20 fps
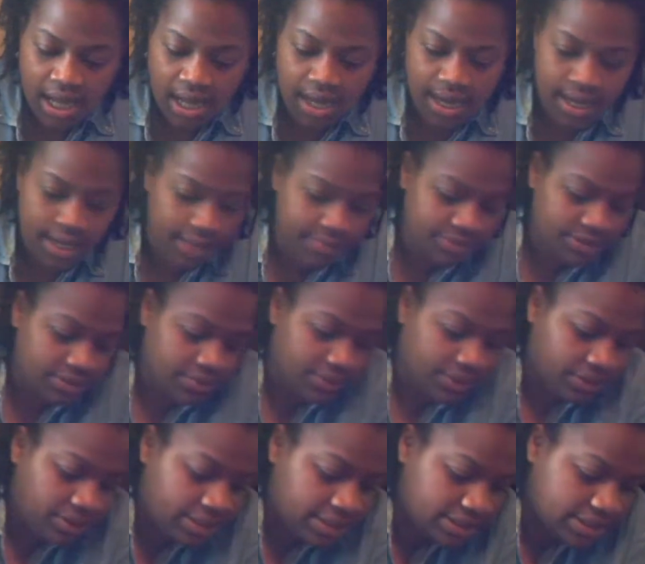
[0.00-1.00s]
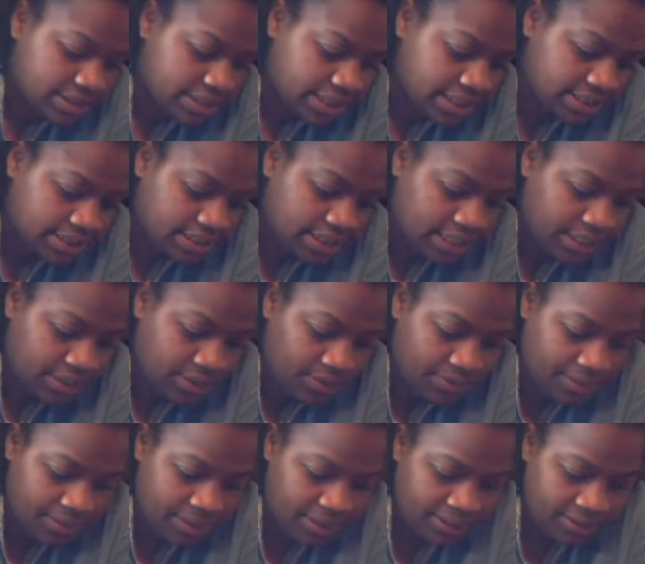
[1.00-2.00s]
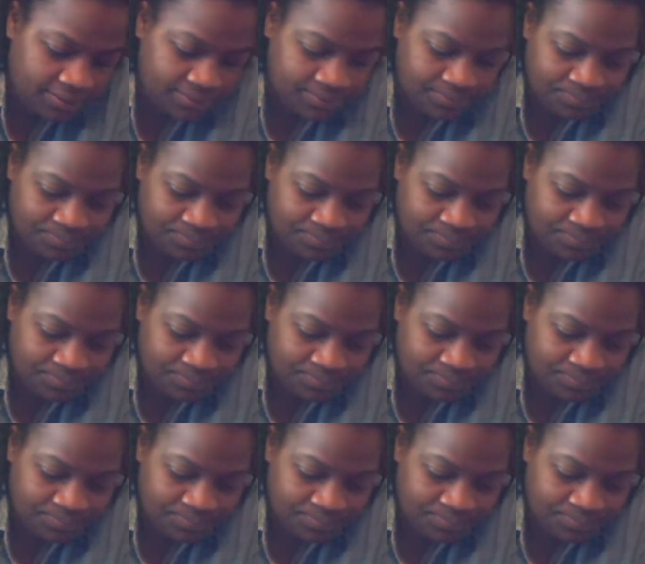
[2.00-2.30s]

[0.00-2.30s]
So let me go ahead and slice that open.